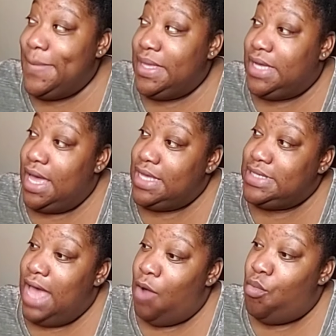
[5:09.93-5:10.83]

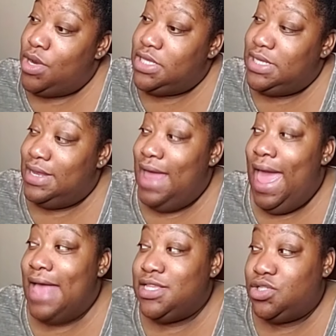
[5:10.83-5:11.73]
because I wanted to
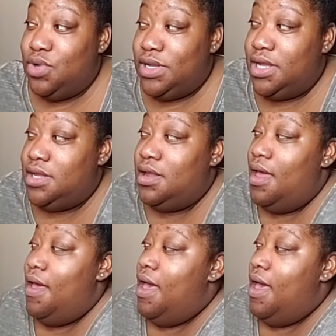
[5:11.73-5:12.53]
enhance on it.